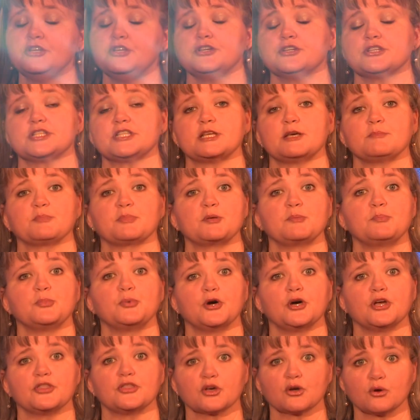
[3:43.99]
You'll simply
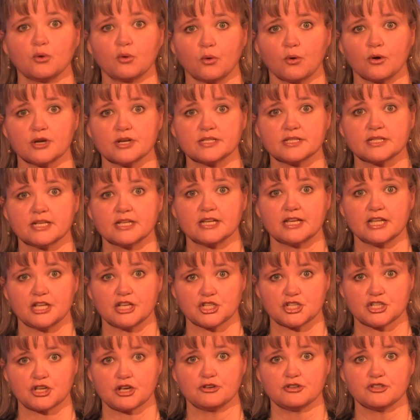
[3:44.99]
put the course that it
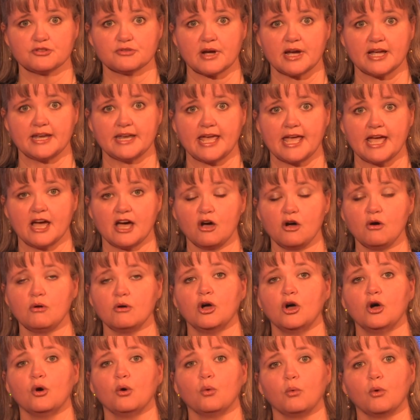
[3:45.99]
shows right now,
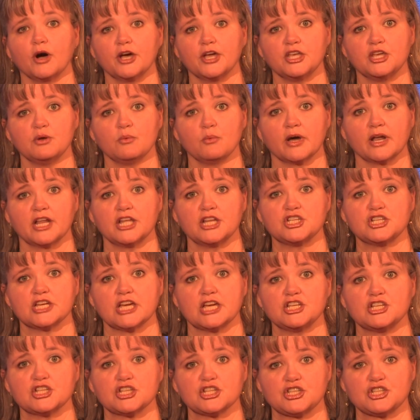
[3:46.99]
what you want to
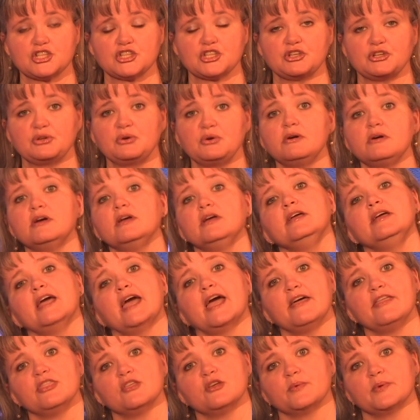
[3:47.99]
change it to,
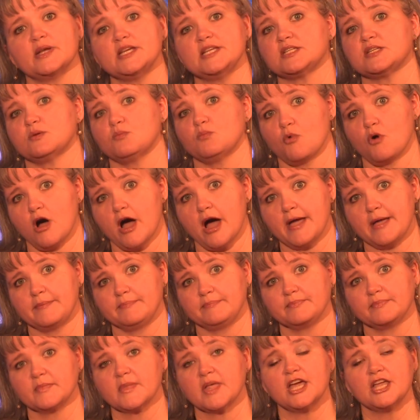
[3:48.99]
and the reason why.
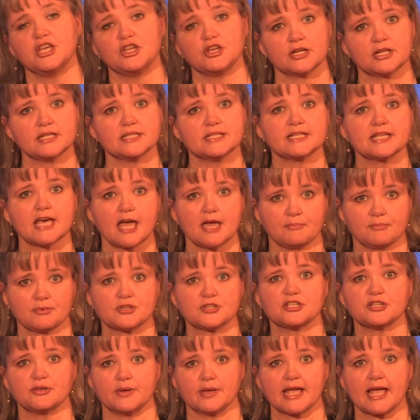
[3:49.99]
And you can say
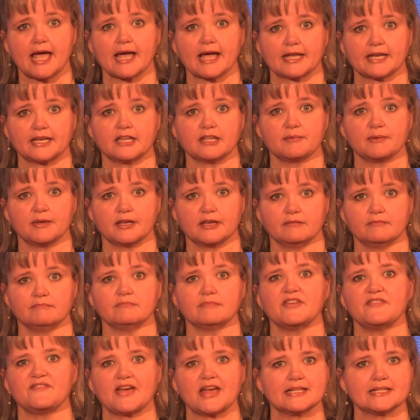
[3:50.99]
pursuing
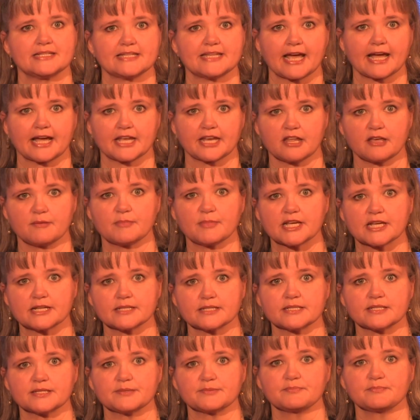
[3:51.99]
advanced
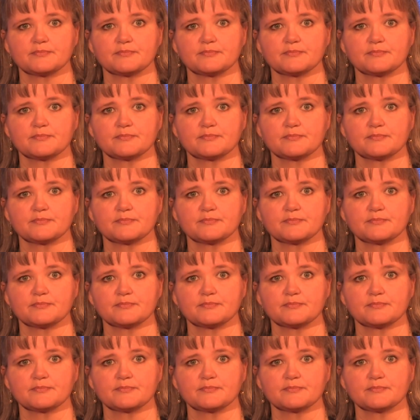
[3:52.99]
academics.